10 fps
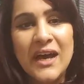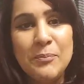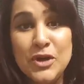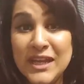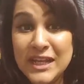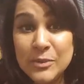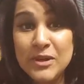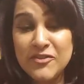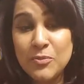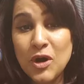putting a little bit
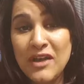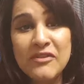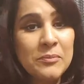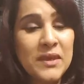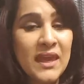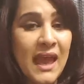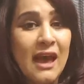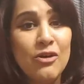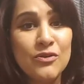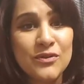of private me
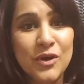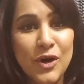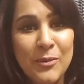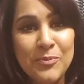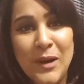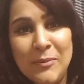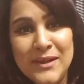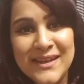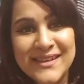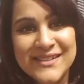out
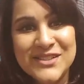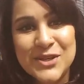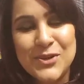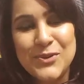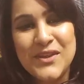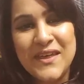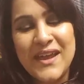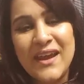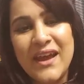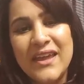public so
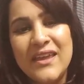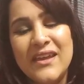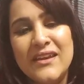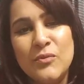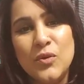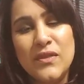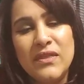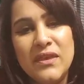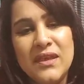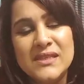that I can, with
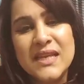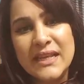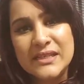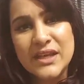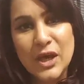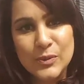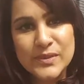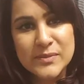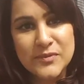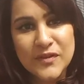the intent to help
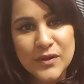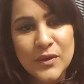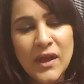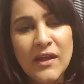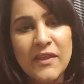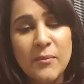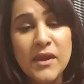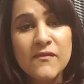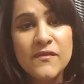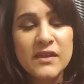some of you that may
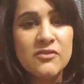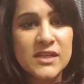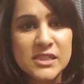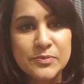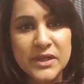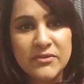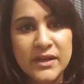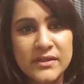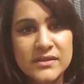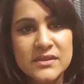have either
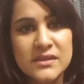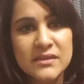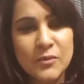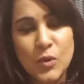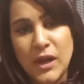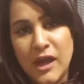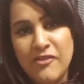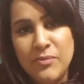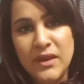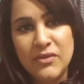experienced that what
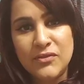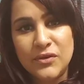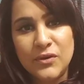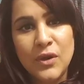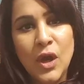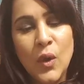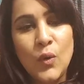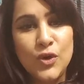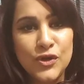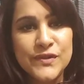I've been through
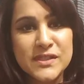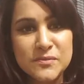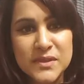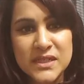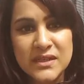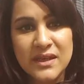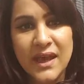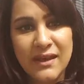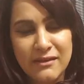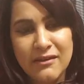or know somebody
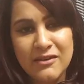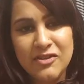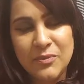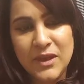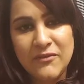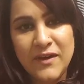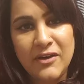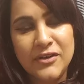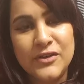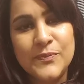and to be of
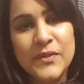value.